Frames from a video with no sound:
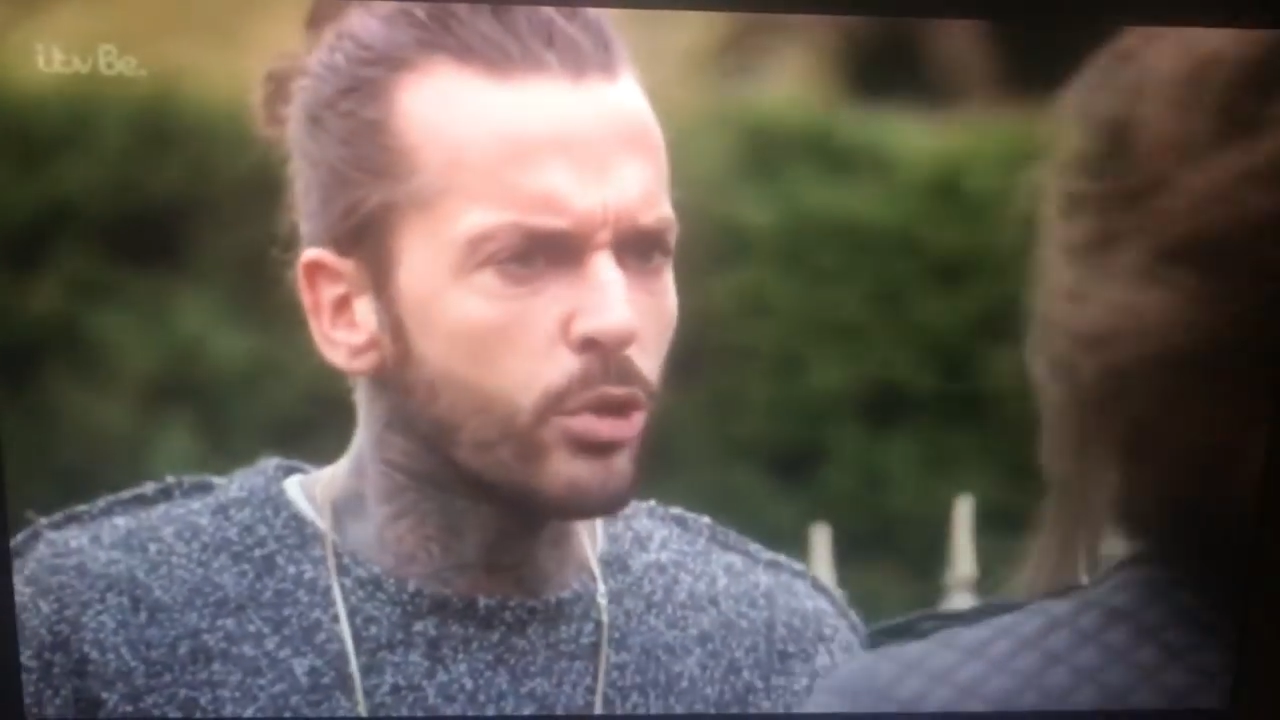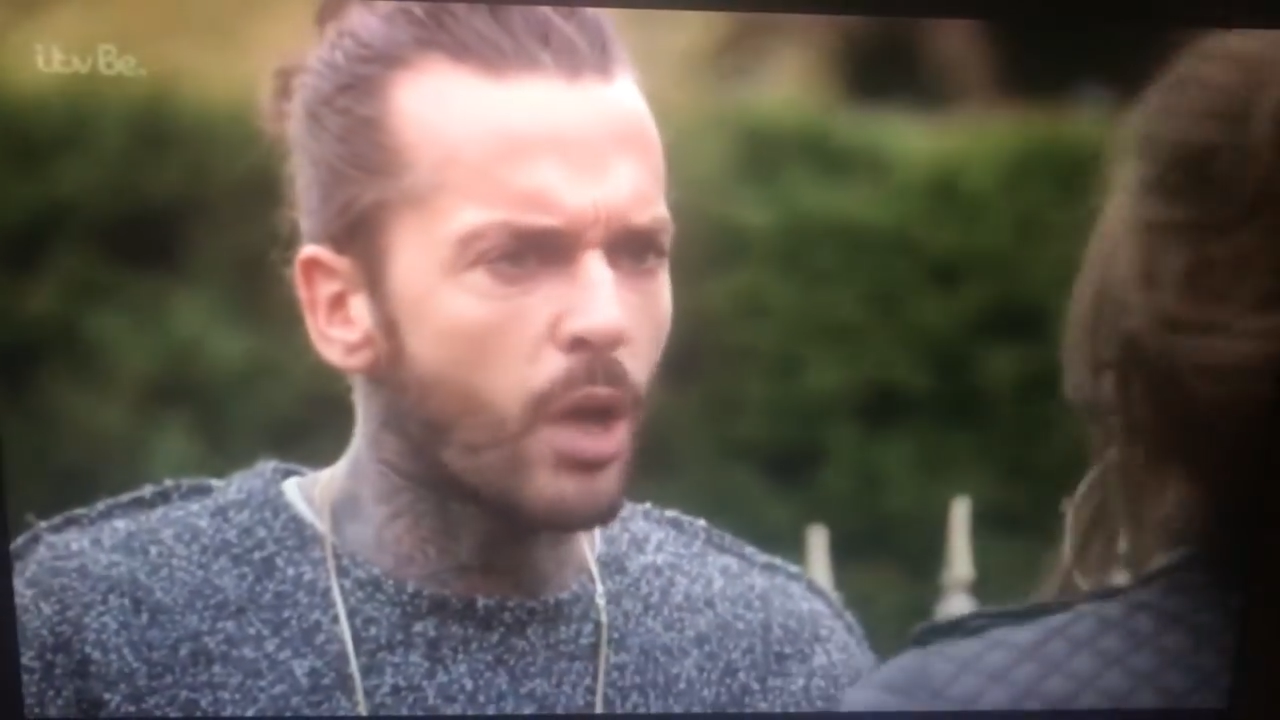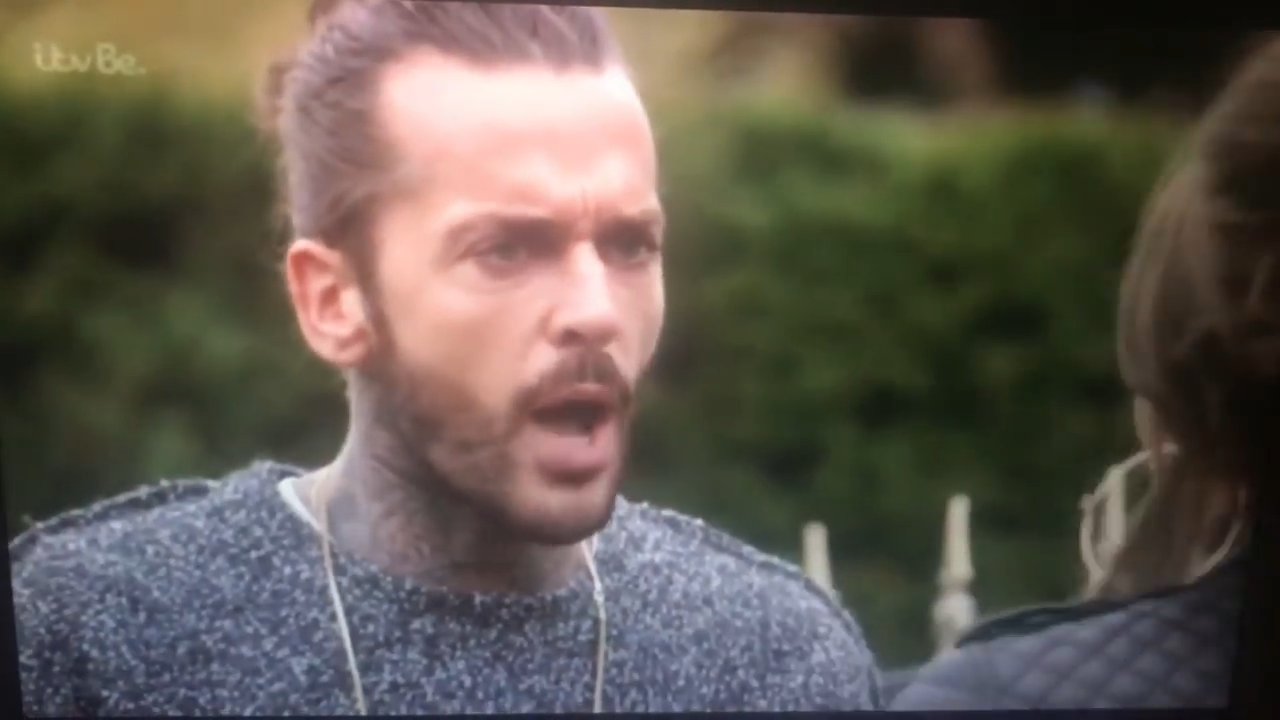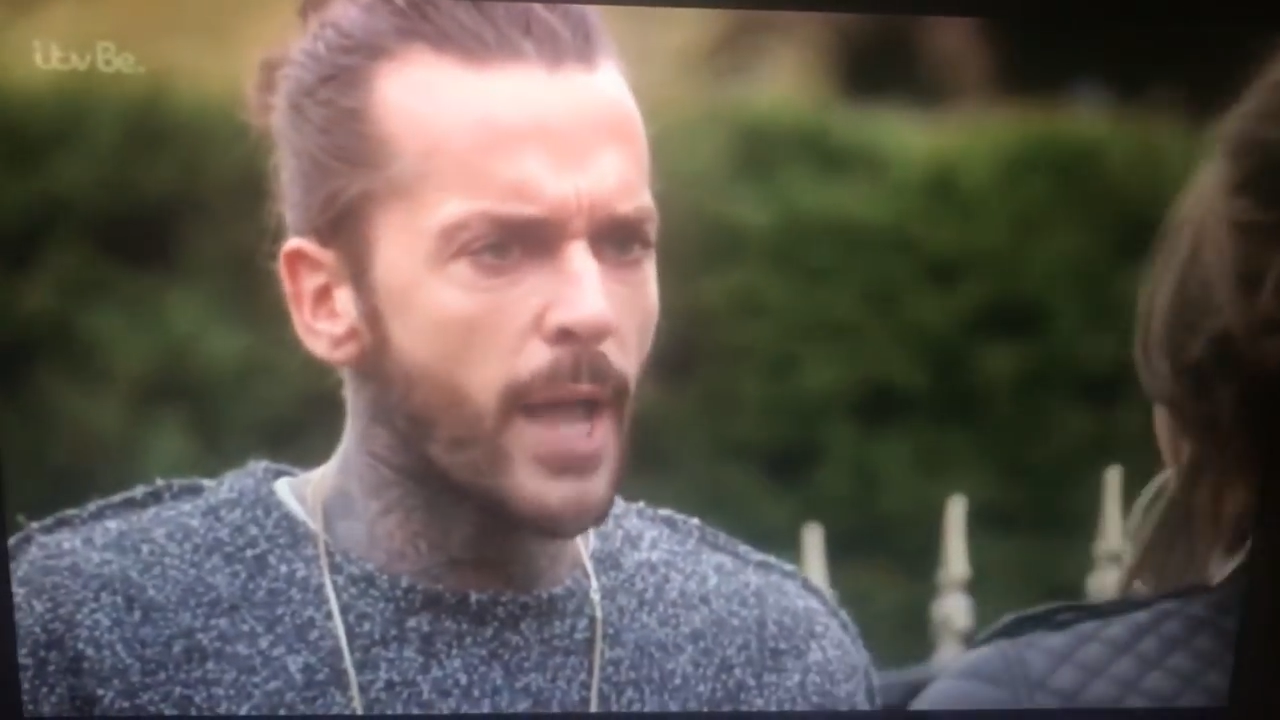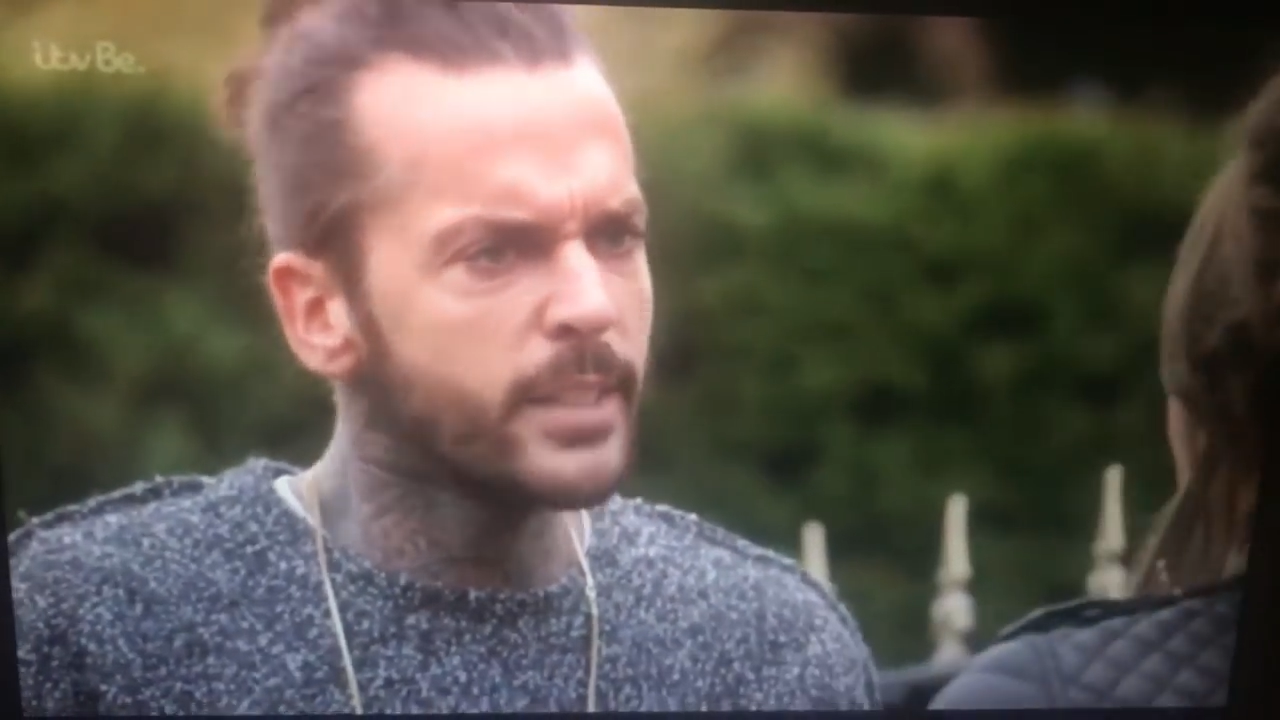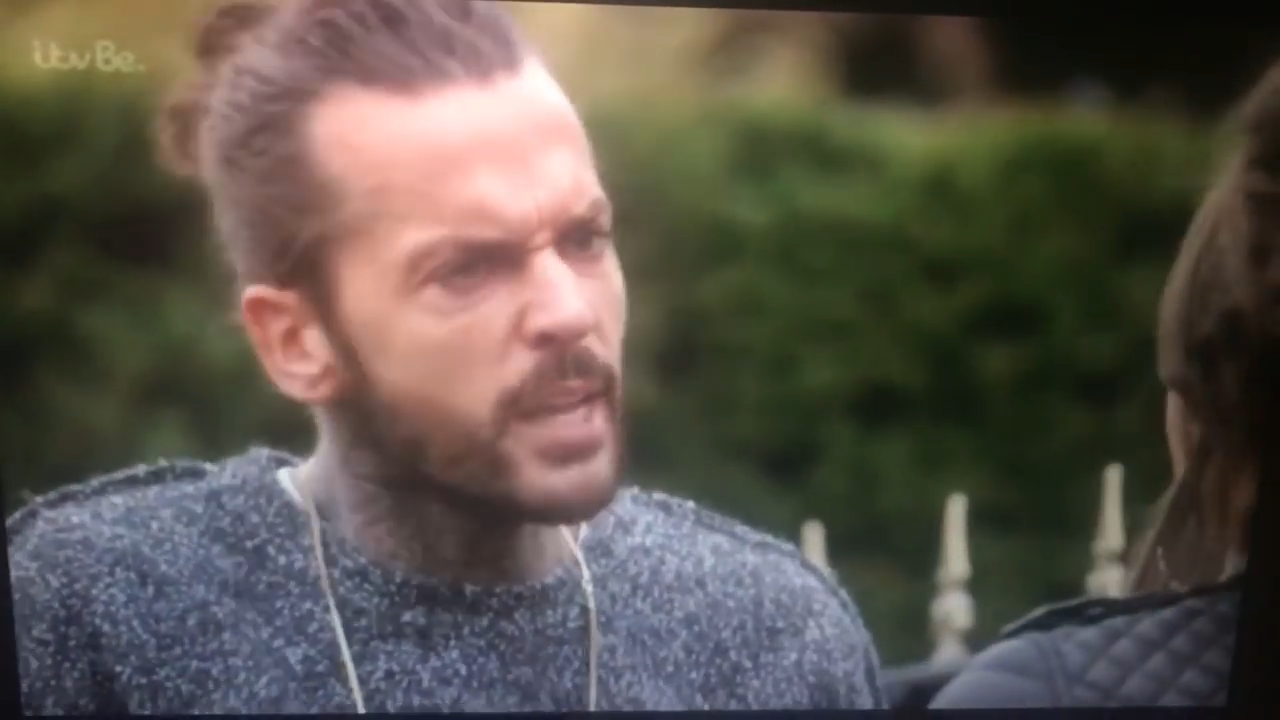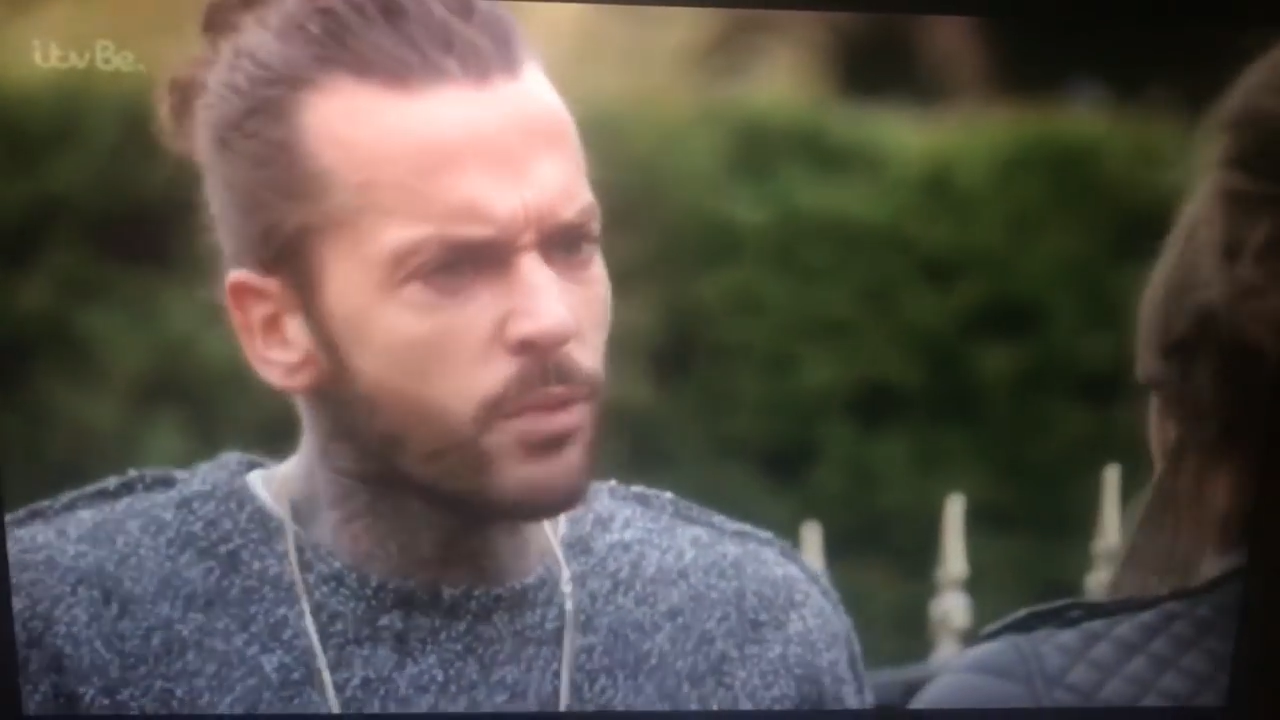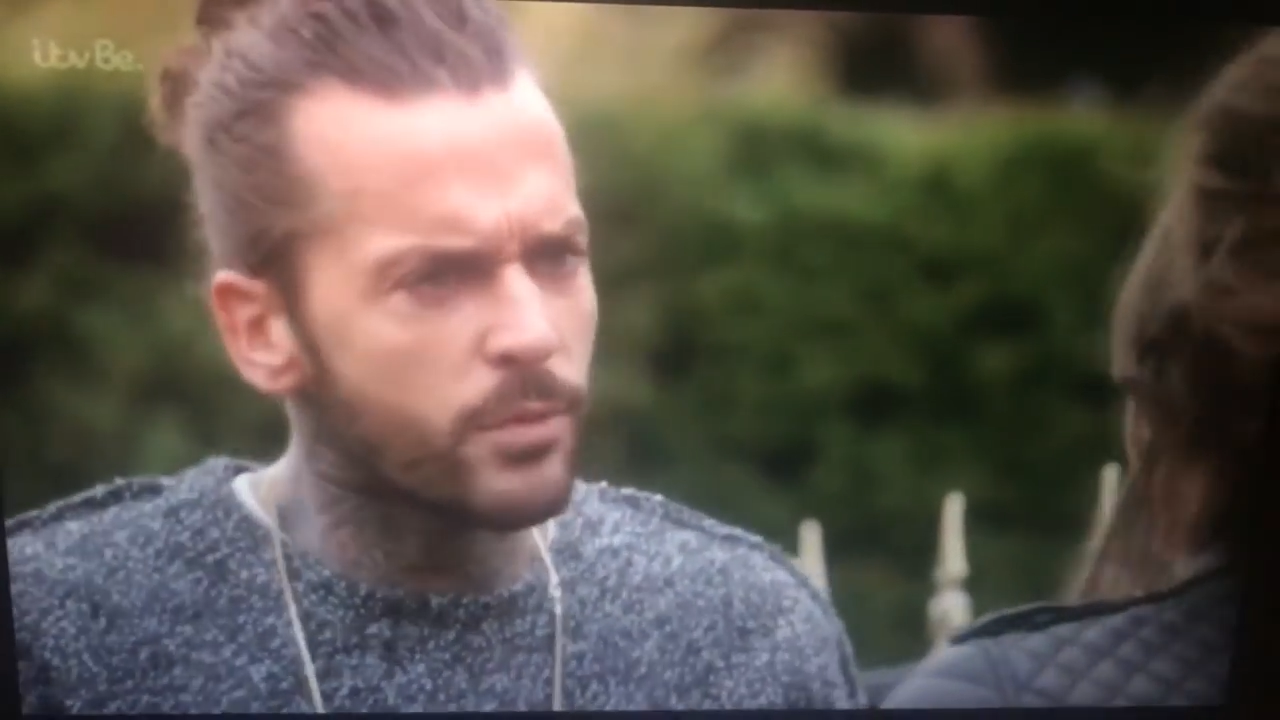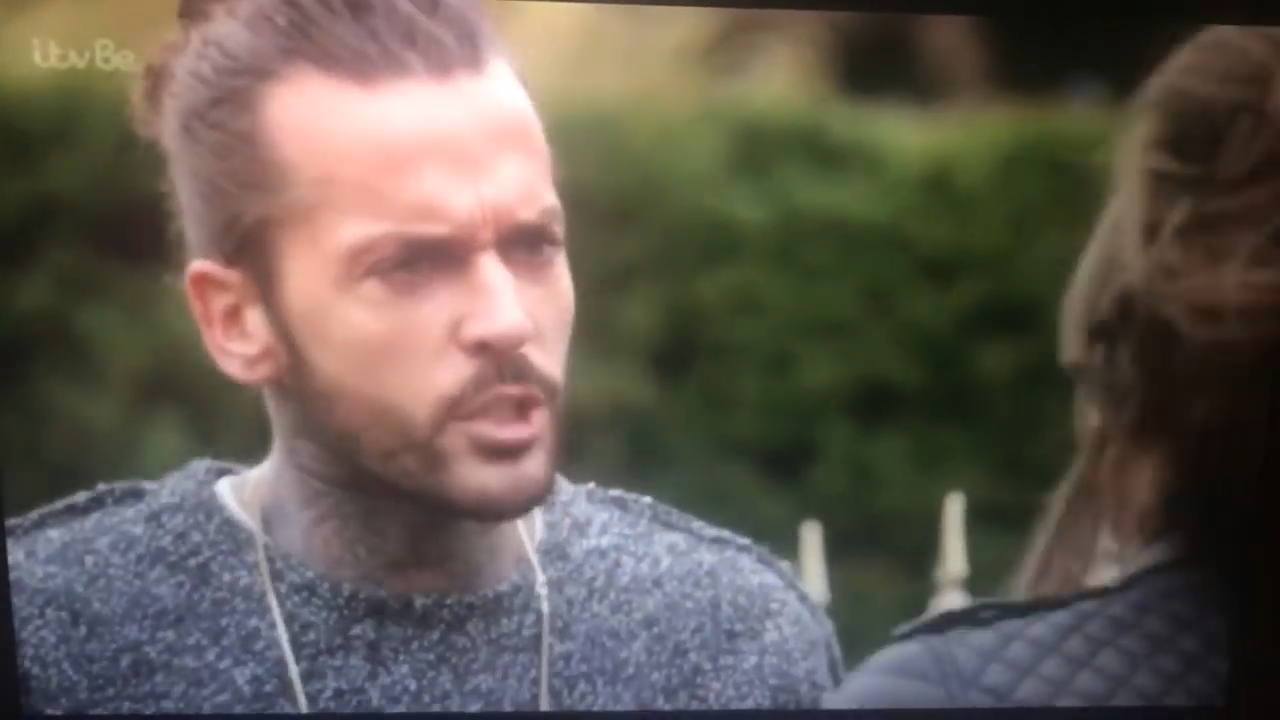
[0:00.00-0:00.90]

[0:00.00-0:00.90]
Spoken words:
guy. Neither of